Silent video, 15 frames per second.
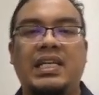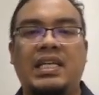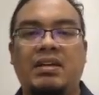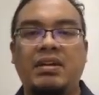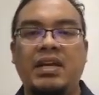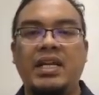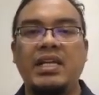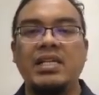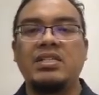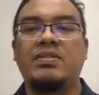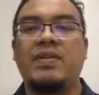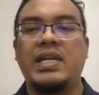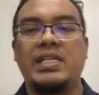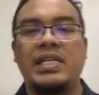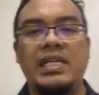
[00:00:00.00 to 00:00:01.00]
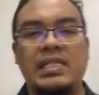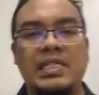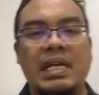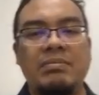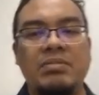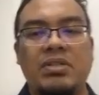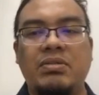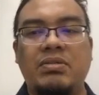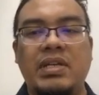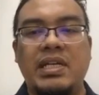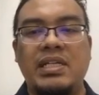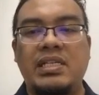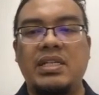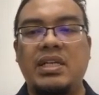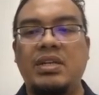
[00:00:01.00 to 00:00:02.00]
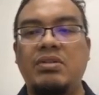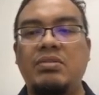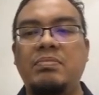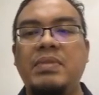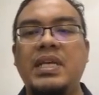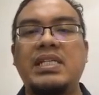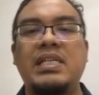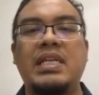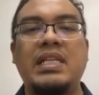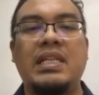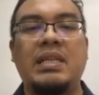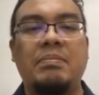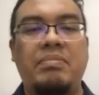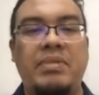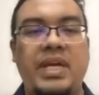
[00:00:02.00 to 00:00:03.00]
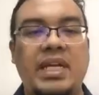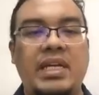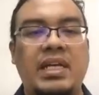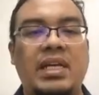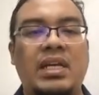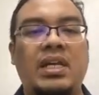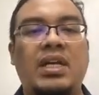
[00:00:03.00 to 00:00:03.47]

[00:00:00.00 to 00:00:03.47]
Now, in this question, some students, you misinterpret.